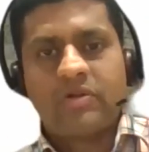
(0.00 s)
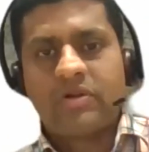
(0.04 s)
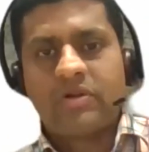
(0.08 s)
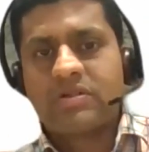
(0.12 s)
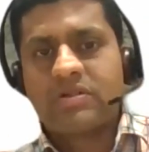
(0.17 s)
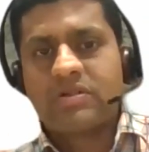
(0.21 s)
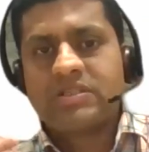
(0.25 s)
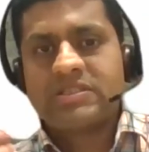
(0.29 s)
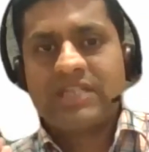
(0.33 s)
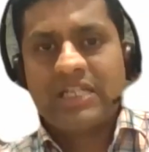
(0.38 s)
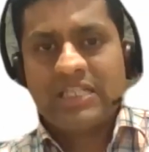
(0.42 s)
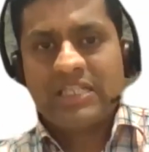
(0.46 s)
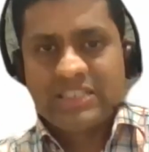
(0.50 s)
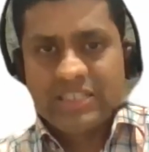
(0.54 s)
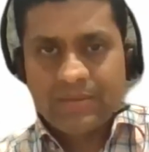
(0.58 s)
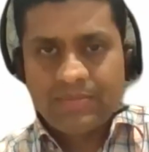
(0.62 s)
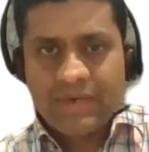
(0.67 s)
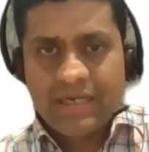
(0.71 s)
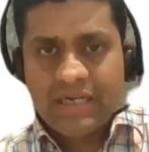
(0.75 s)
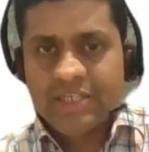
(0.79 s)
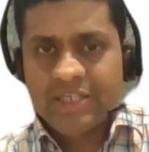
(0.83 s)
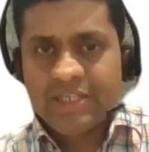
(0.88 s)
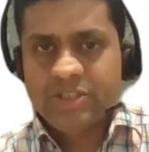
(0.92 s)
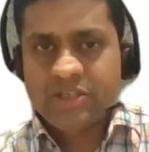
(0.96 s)
portal cell
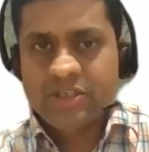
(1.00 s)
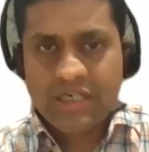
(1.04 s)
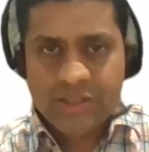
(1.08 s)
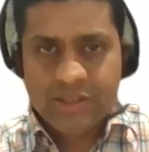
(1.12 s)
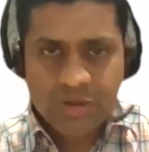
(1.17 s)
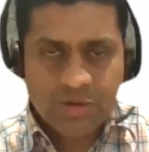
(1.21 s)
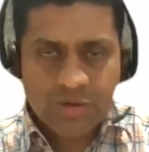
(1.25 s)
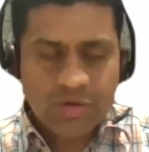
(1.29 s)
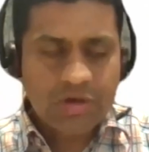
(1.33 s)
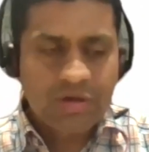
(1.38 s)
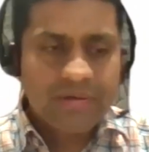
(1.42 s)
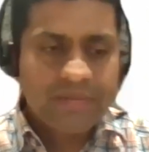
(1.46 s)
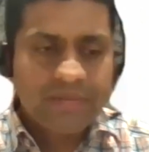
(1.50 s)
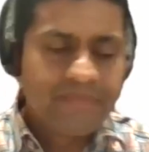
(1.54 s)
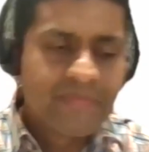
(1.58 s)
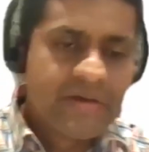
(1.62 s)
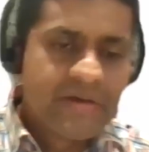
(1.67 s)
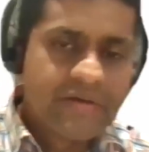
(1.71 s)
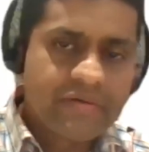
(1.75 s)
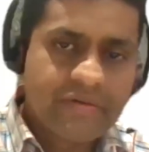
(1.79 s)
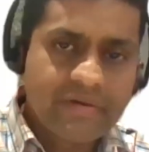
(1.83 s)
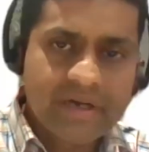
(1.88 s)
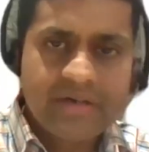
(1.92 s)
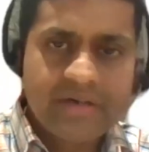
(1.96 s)
segmentation and so on,
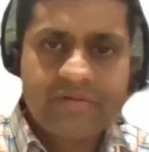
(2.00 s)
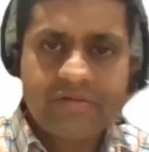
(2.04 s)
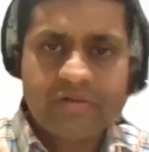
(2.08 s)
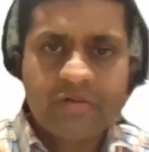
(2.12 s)
right?